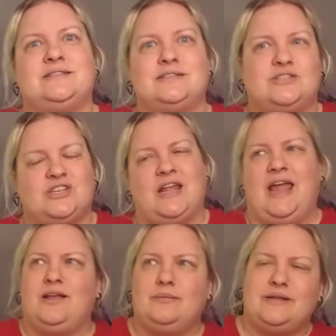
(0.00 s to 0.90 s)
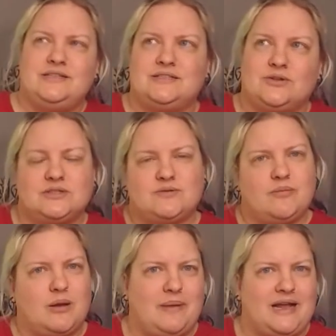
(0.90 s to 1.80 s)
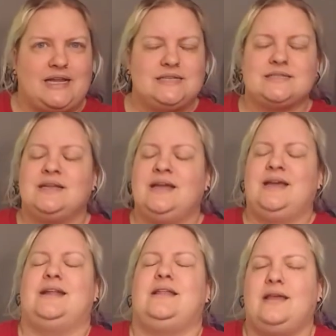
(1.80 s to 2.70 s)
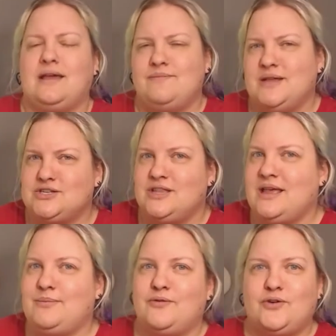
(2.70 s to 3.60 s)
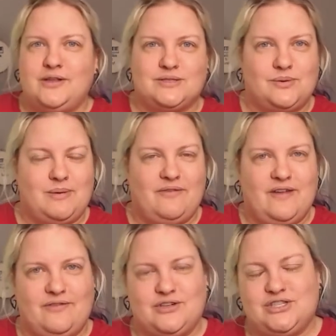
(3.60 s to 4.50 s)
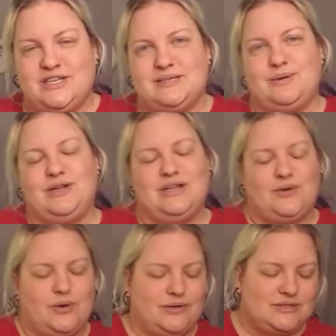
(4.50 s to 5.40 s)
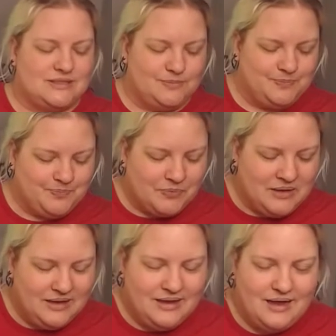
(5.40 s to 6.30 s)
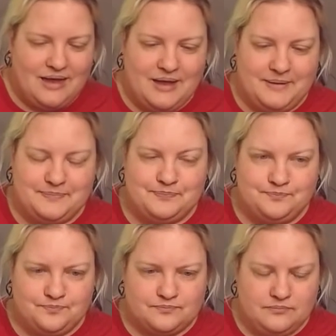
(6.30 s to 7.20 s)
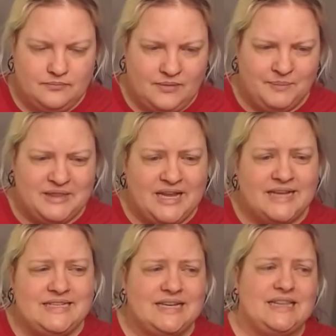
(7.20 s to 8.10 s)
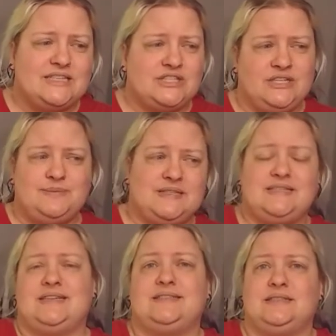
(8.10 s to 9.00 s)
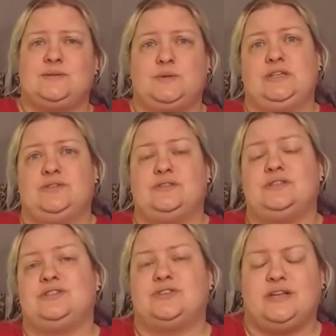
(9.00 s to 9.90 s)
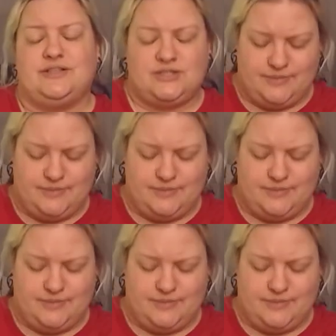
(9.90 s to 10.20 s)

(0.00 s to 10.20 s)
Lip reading: guts should hale men's souls from their bodies?" And I think I've mentioned that before. That's one of my favorite Shakespearean quotes. But the idea that sheep's intestines were used to string